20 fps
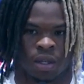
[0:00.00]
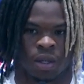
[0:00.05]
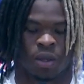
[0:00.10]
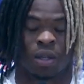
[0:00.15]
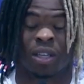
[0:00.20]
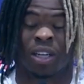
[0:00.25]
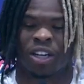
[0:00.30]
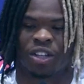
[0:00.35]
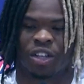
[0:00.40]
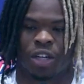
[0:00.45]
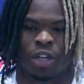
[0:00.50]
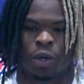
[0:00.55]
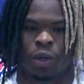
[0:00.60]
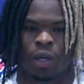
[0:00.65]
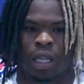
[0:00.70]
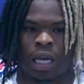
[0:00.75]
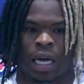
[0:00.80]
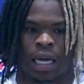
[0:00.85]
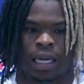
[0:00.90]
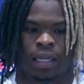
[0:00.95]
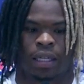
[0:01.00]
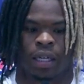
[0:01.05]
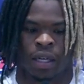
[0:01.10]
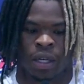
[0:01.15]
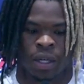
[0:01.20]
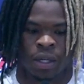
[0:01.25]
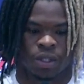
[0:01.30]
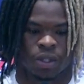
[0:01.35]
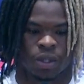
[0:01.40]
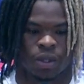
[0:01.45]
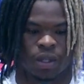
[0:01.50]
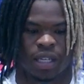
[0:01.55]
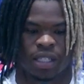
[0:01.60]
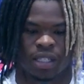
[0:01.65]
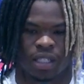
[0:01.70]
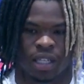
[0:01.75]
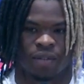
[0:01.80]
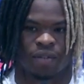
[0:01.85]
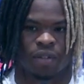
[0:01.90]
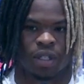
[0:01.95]
near the goal line. So that's
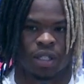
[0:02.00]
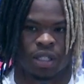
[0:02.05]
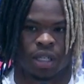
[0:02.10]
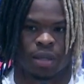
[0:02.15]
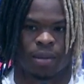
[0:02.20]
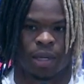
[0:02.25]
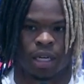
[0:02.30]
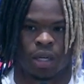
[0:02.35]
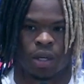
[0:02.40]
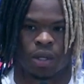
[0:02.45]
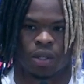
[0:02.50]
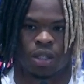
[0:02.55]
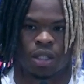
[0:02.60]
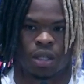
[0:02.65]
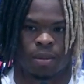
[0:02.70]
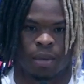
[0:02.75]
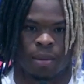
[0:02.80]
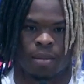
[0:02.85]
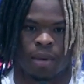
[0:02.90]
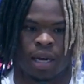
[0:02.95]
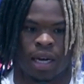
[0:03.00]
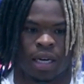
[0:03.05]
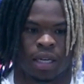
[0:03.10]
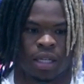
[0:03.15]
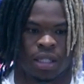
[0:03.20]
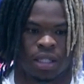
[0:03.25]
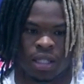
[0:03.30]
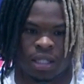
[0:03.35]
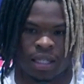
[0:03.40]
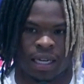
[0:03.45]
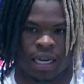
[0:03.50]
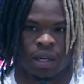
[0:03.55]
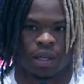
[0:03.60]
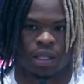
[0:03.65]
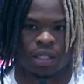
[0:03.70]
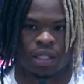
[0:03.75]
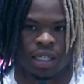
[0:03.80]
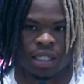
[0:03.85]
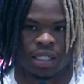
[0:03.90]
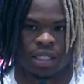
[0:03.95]
definitely something that goes into my mind is the down and
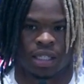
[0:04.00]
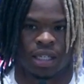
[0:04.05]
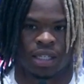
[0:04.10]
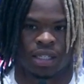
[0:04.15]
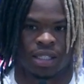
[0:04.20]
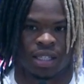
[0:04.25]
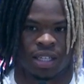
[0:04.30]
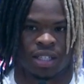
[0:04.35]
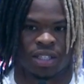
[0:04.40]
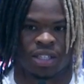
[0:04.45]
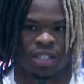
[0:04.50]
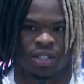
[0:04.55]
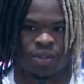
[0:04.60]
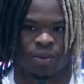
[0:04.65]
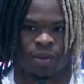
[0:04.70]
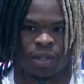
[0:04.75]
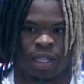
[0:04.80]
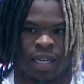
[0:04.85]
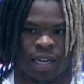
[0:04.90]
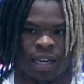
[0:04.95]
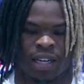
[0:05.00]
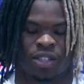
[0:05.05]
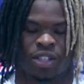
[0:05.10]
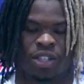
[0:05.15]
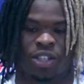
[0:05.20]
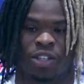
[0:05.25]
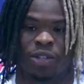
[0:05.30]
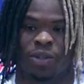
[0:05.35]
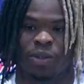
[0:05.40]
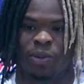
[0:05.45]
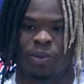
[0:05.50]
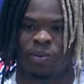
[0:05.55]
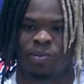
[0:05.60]
distance and just really execute.